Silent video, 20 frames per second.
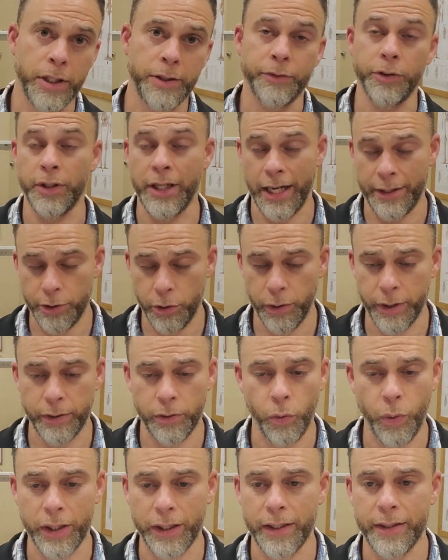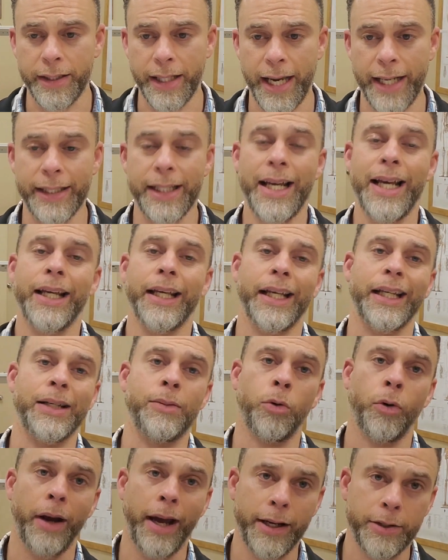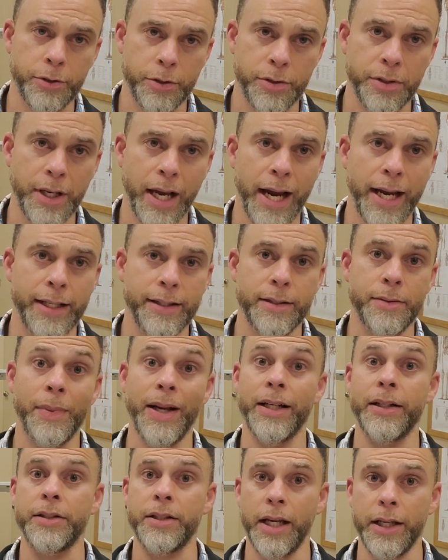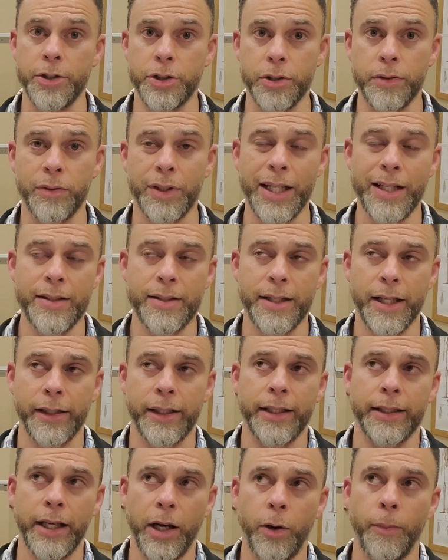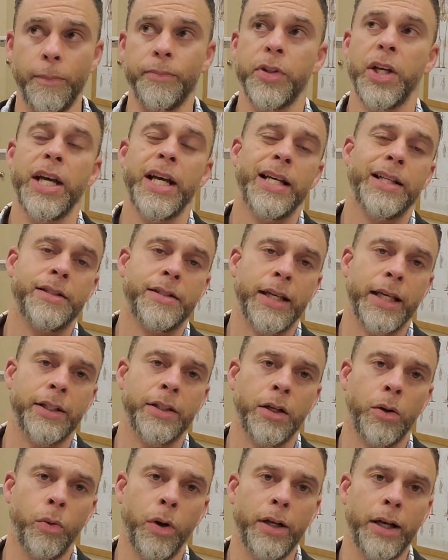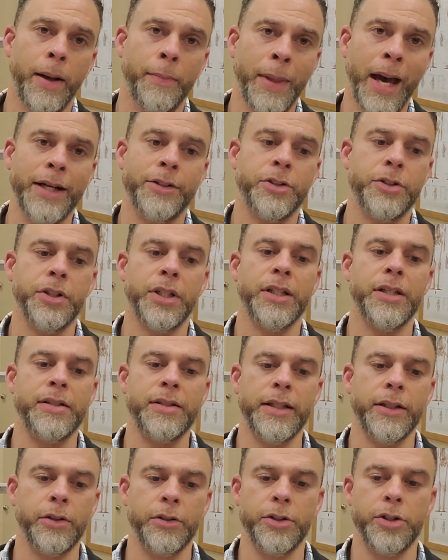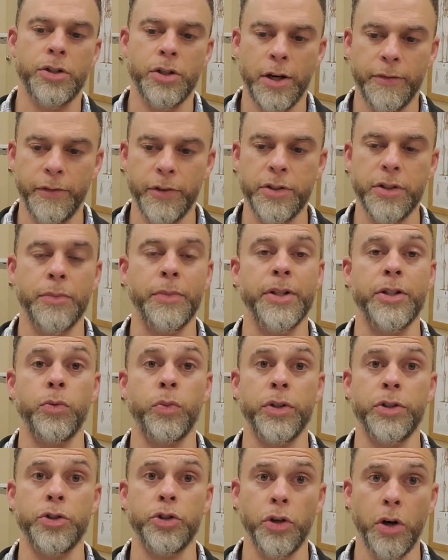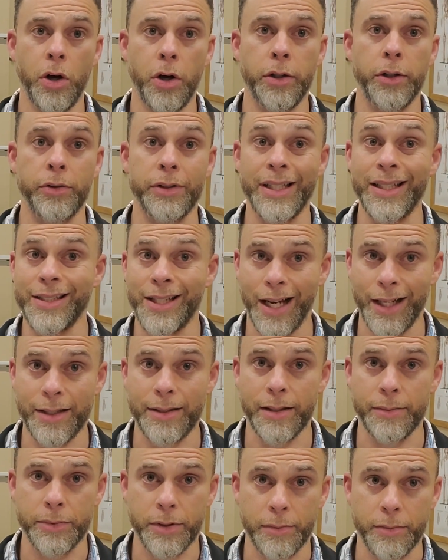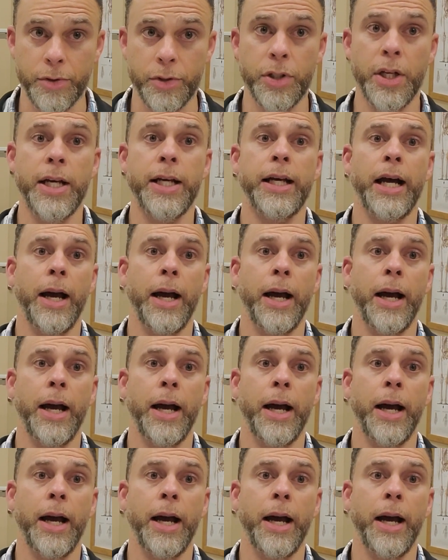If you're not doing well at that, getting more exercise, meditation, things that can help say, you know what, I'm not just gonna sit here and suffer some of these withdrawal or detox symptoms.